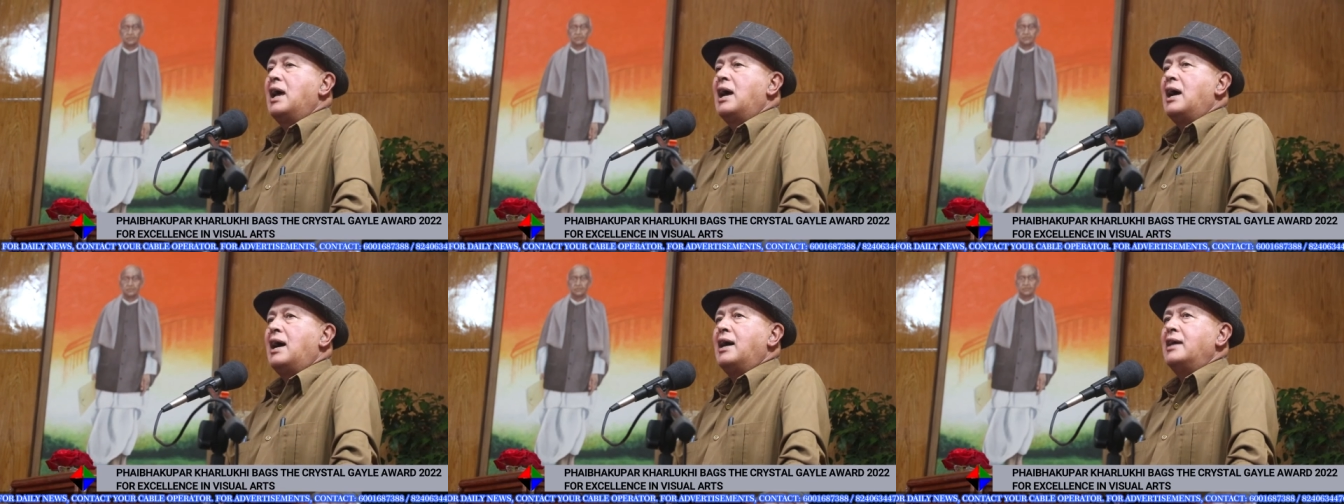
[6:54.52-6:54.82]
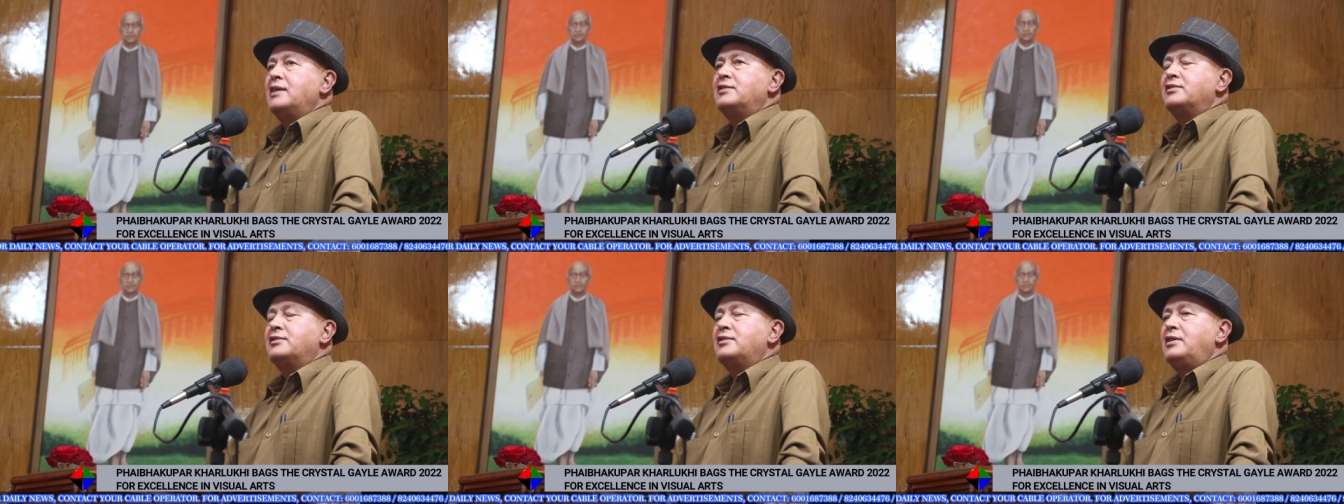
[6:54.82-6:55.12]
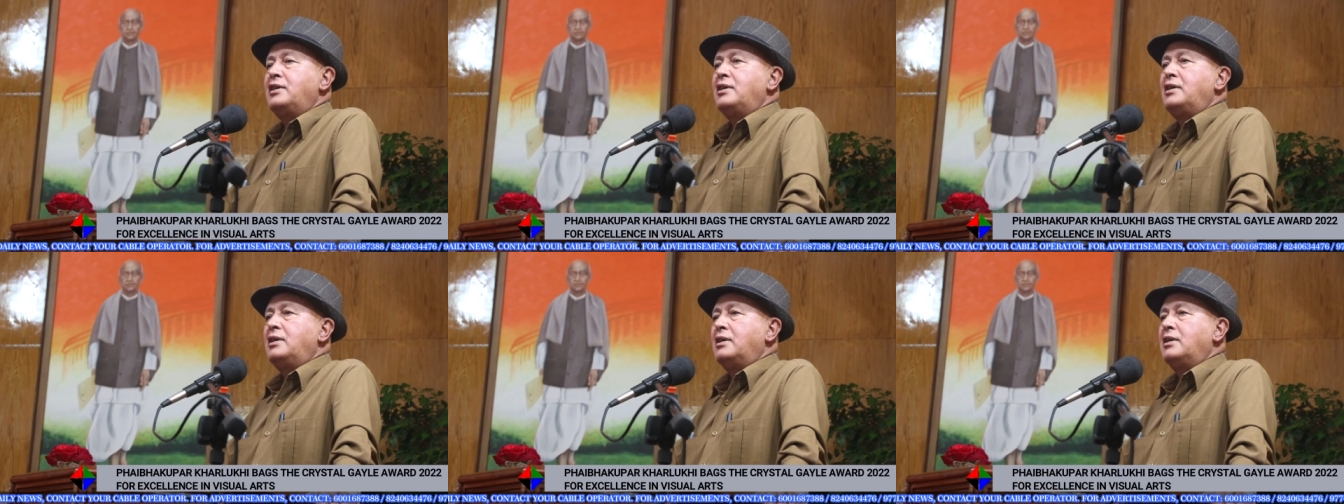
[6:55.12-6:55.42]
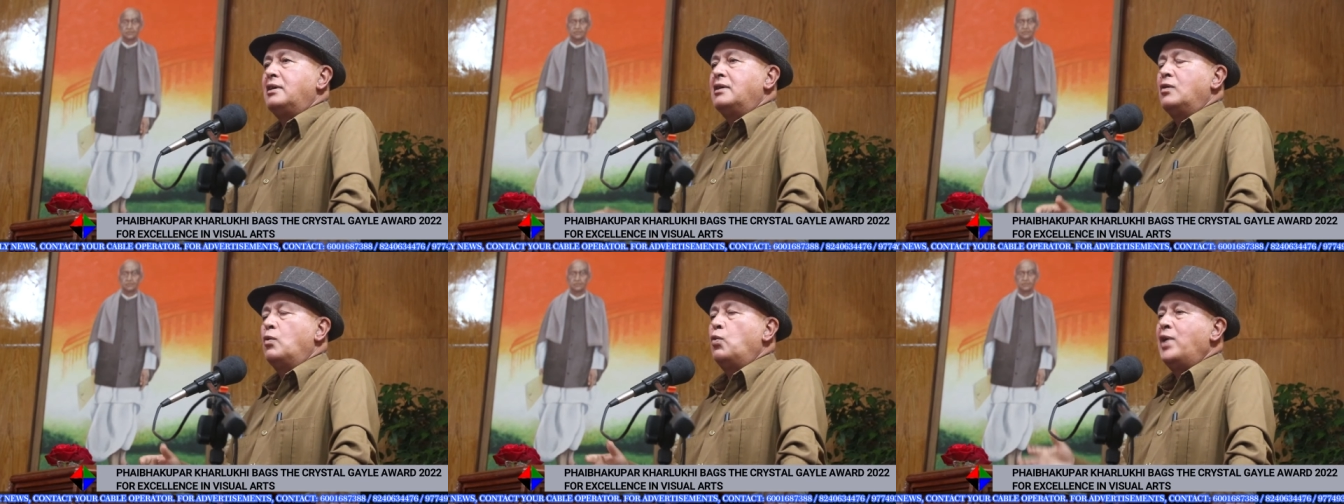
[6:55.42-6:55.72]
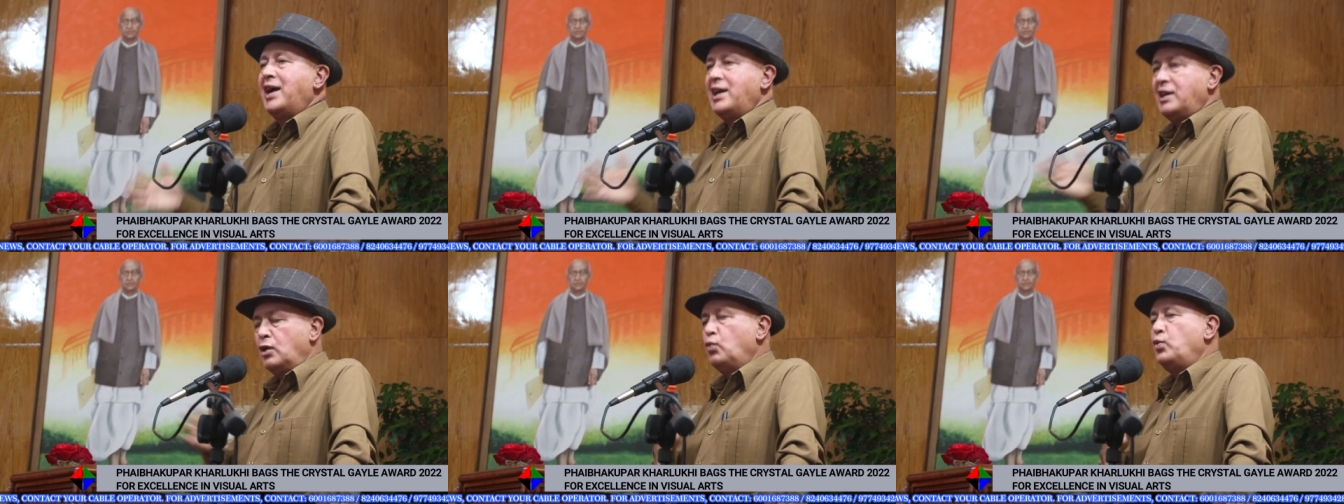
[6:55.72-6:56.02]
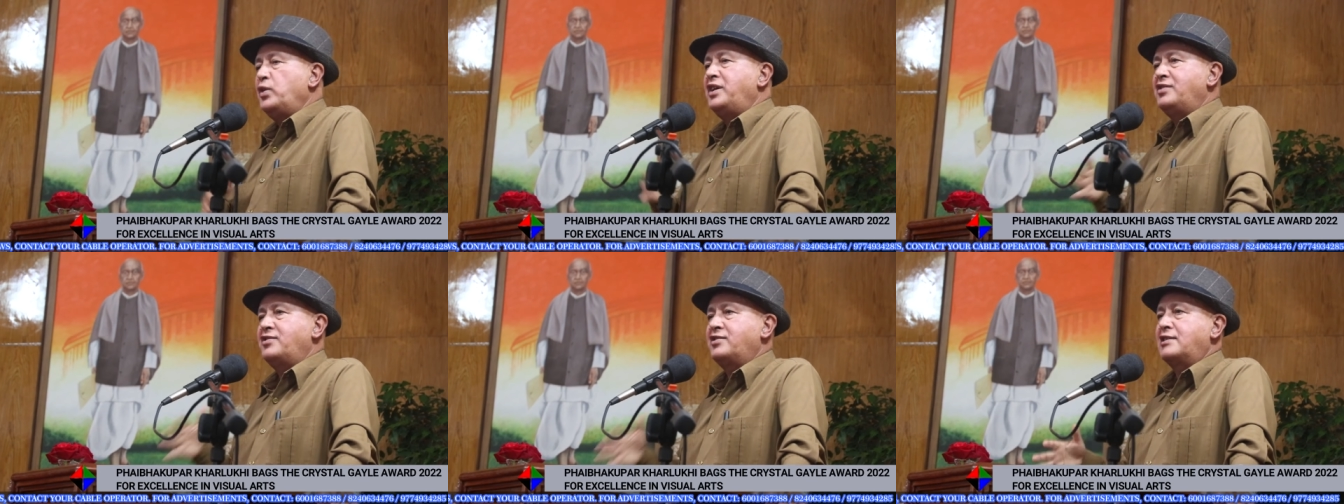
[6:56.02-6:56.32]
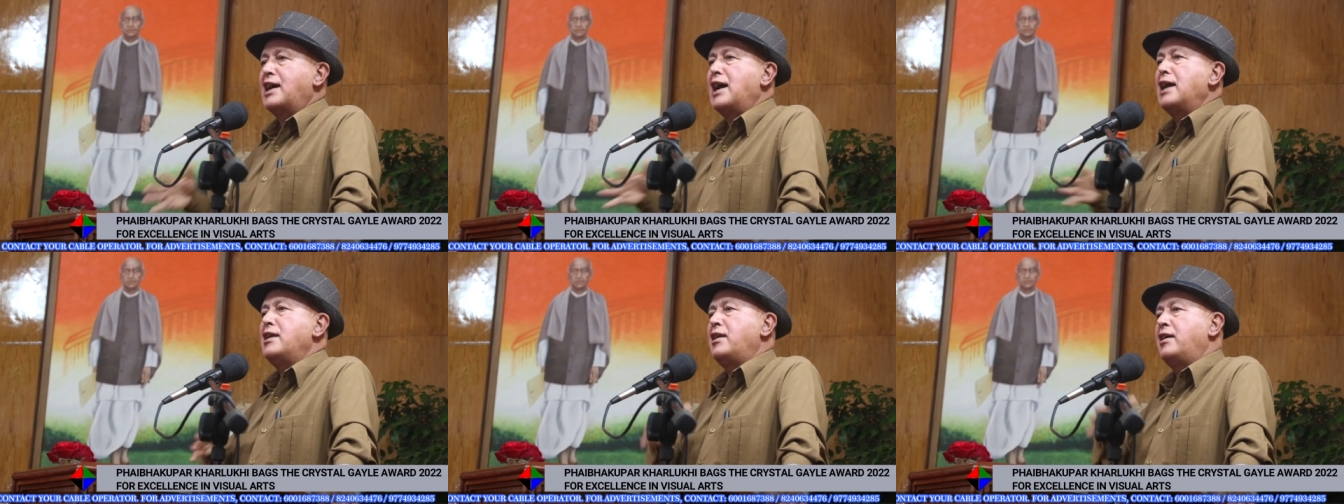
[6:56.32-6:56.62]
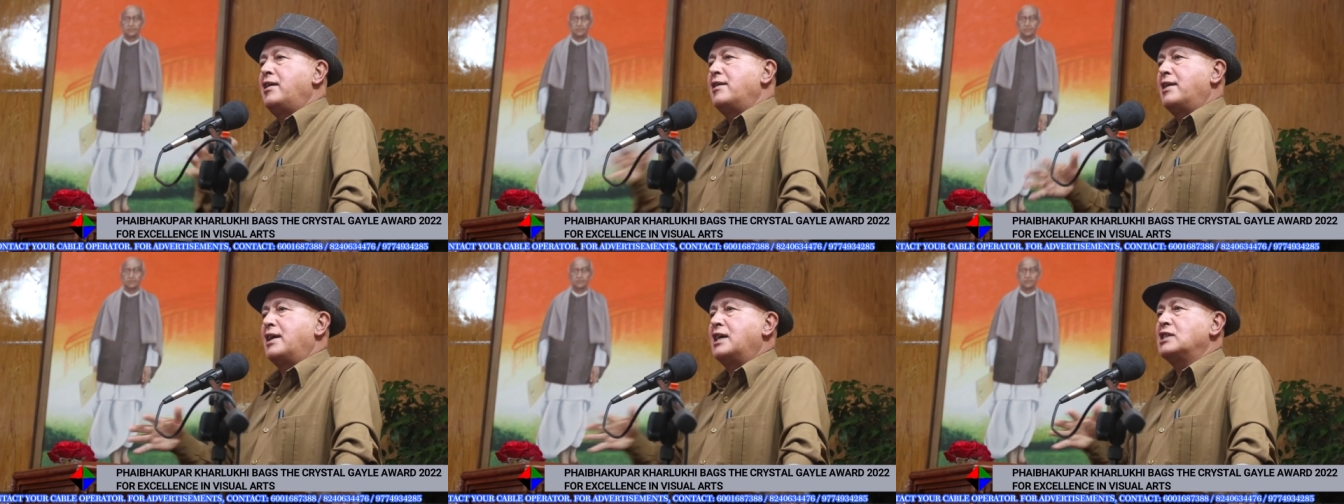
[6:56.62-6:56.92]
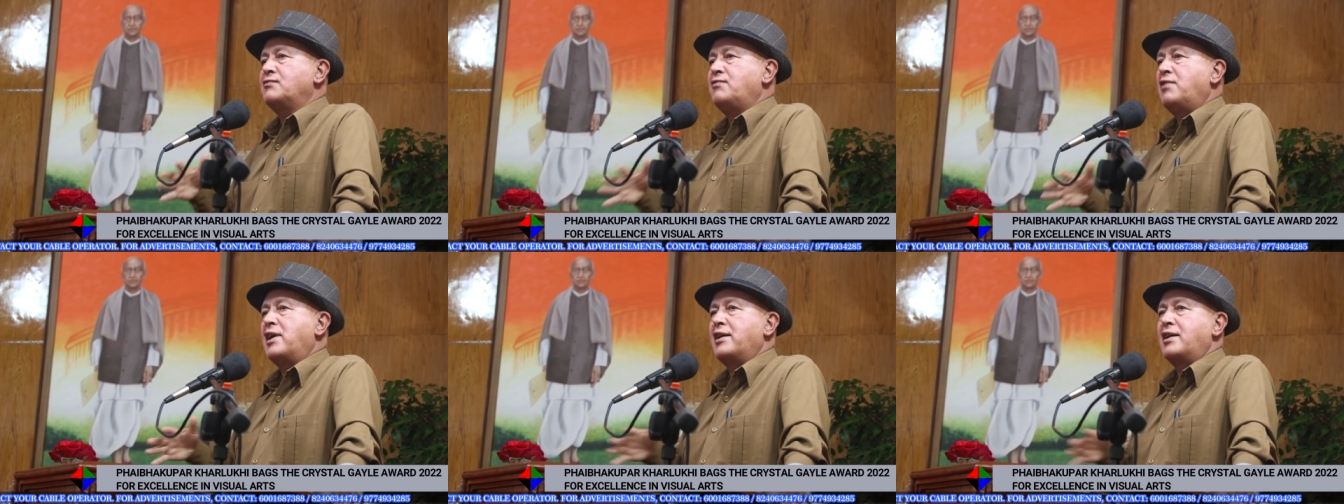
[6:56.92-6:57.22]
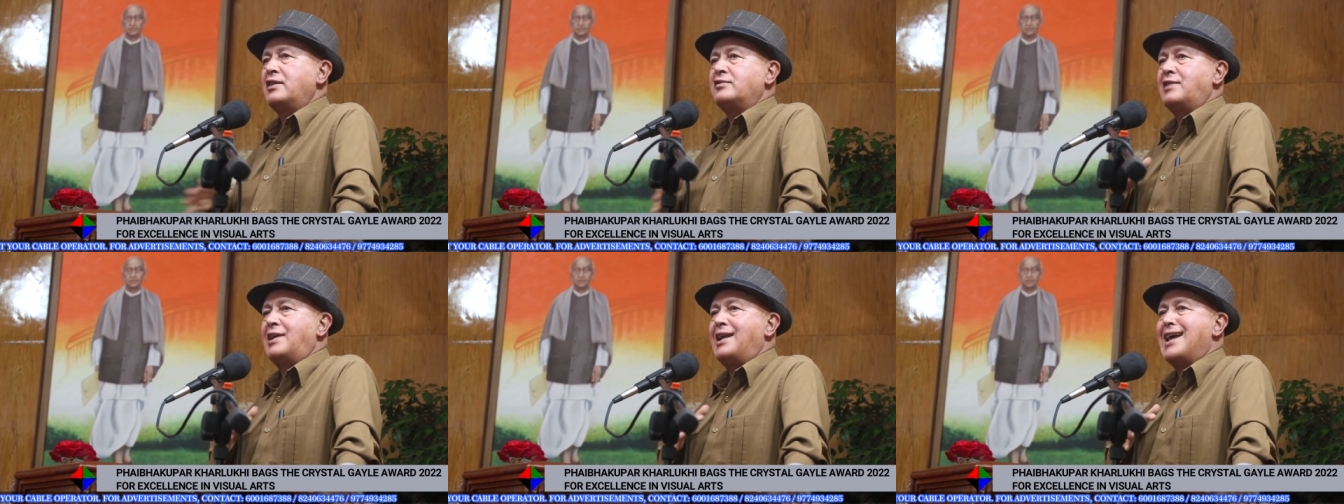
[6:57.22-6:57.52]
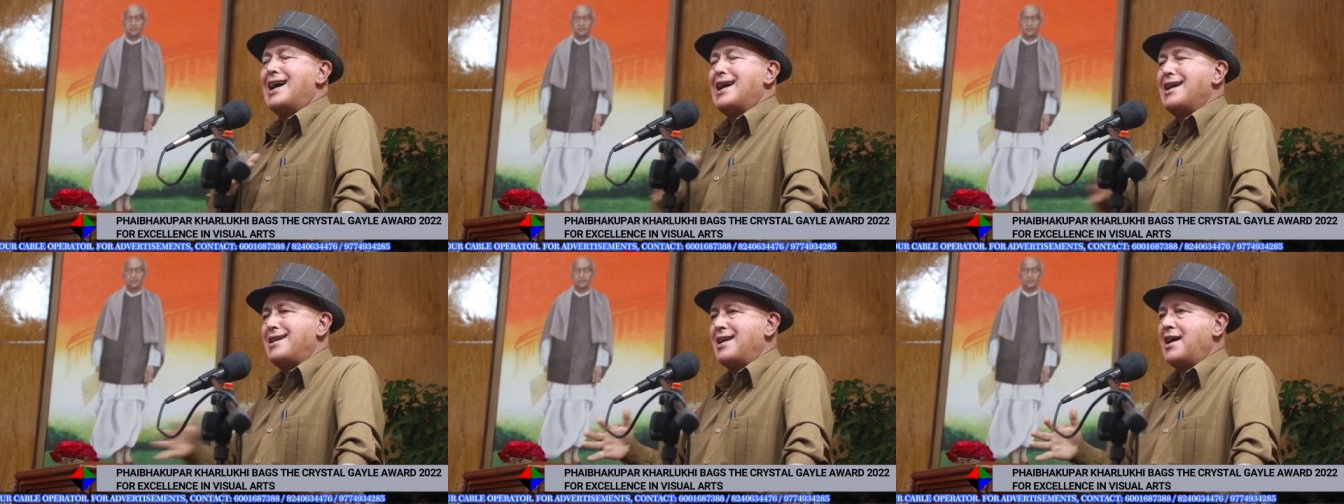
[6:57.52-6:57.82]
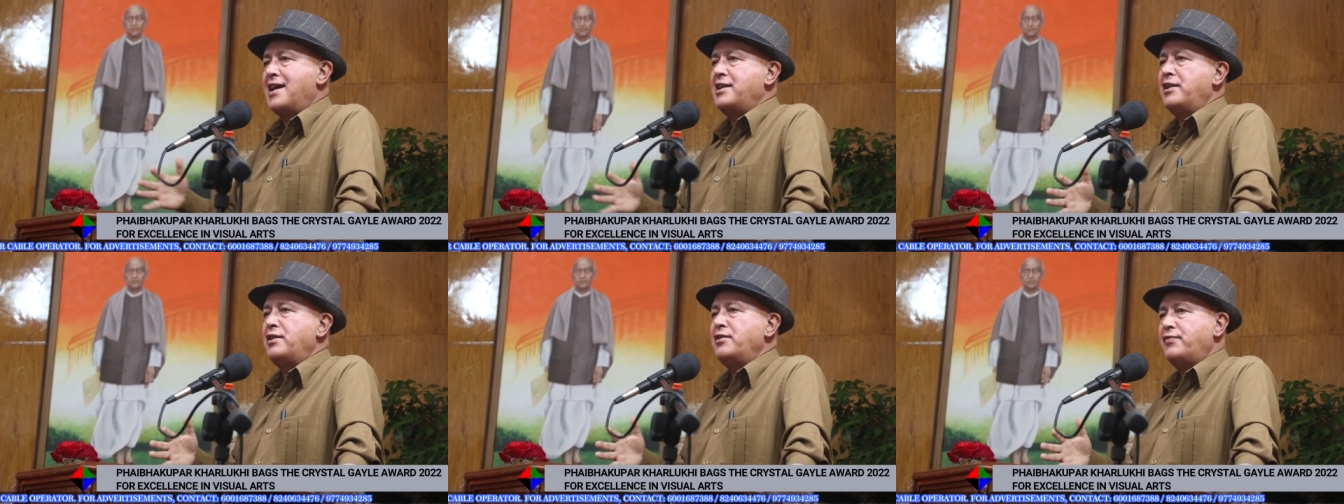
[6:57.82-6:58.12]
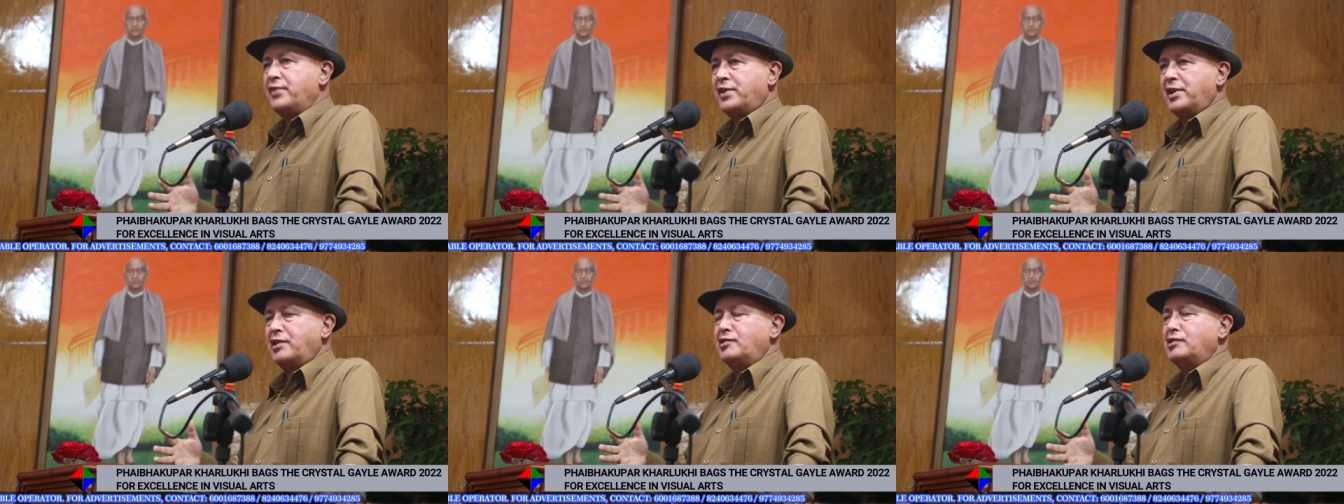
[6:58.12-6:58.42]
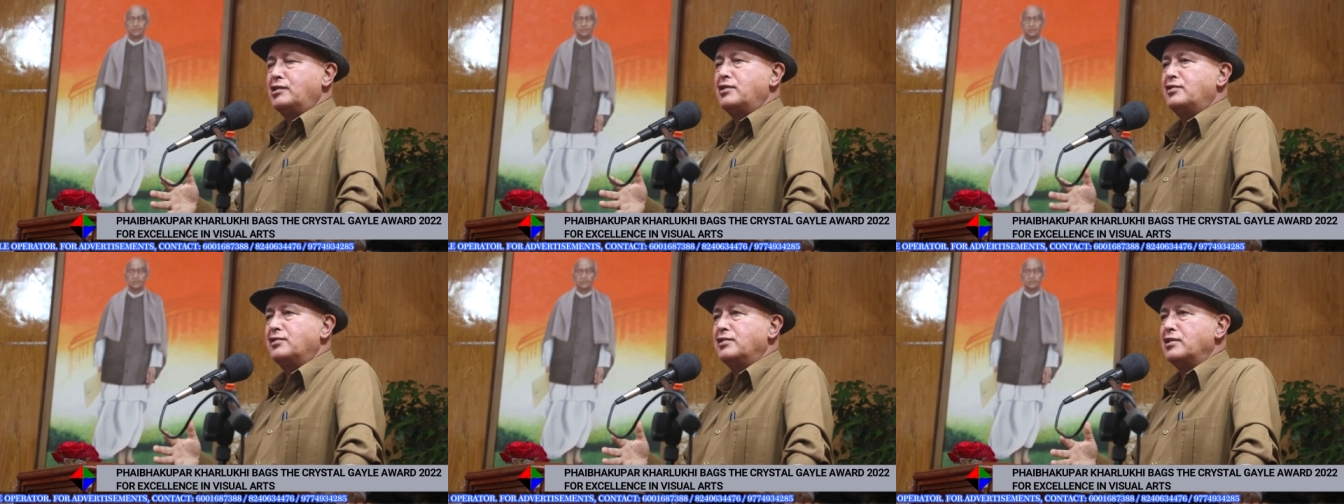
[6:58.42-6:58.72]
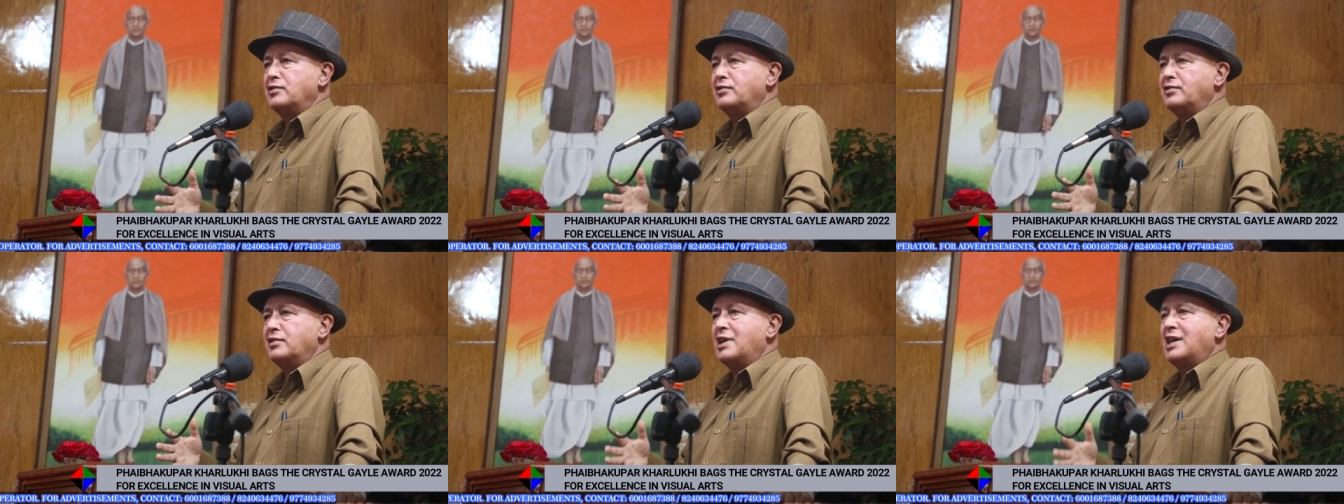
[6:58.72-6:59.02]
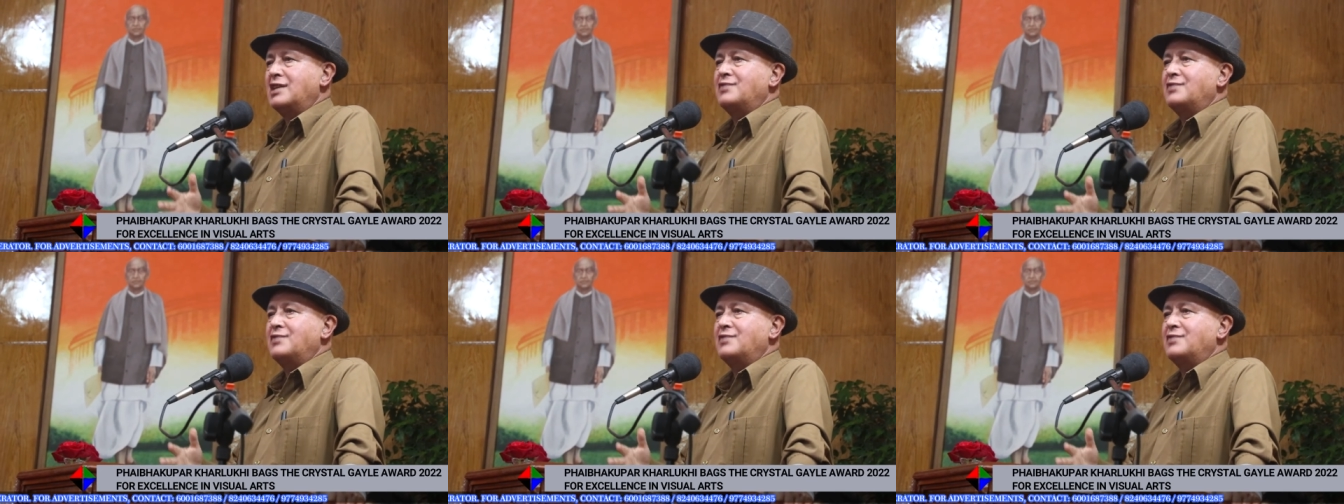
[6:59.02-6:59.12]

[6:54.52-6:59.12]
I see where do we stand here as far as land identification is concerned,